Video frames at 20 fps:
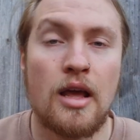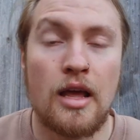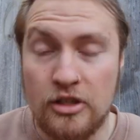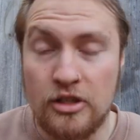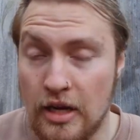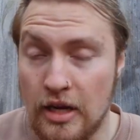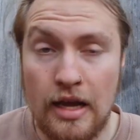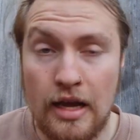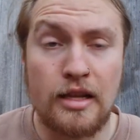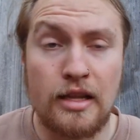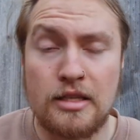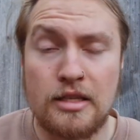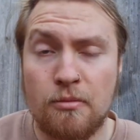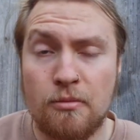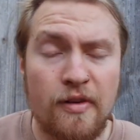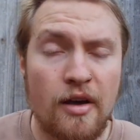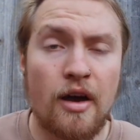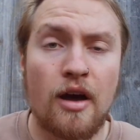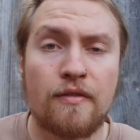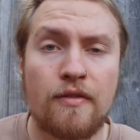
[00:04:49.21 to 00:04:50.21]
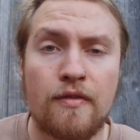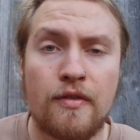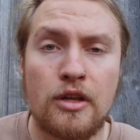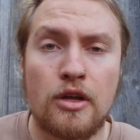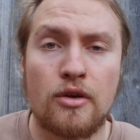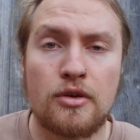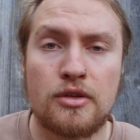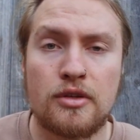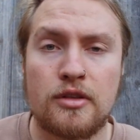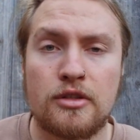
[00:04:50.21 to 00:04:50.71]
Check out some of our other
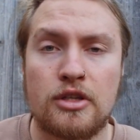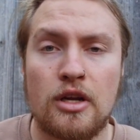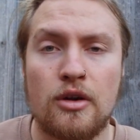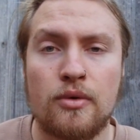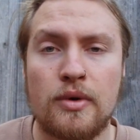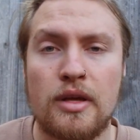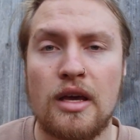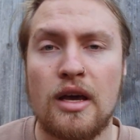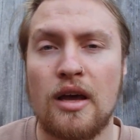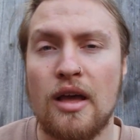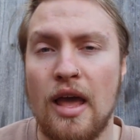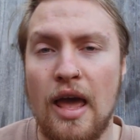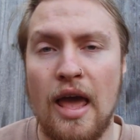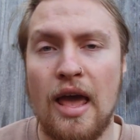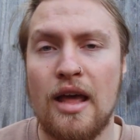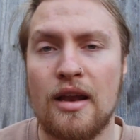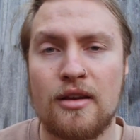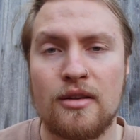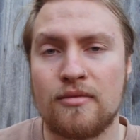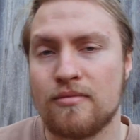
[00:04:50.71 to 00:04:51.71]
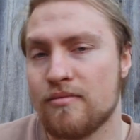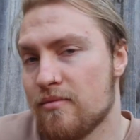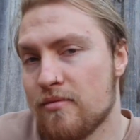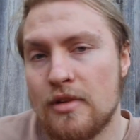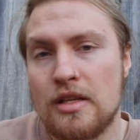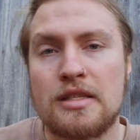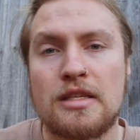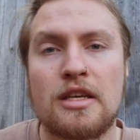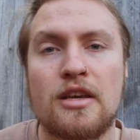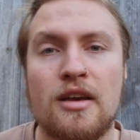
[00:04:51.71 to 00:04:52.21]
videos on the channel here, and
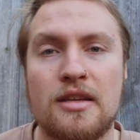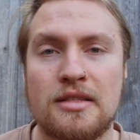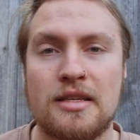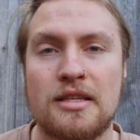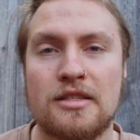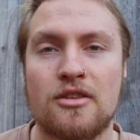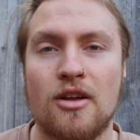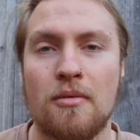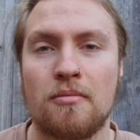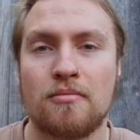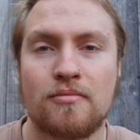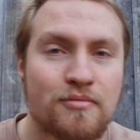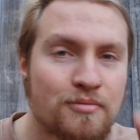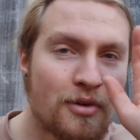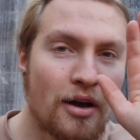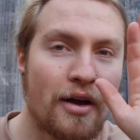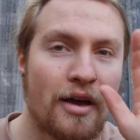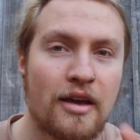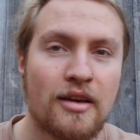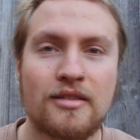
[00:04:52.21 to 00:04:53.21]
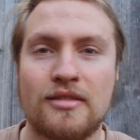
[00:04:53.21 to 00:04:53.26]
see you guys next time. Bye.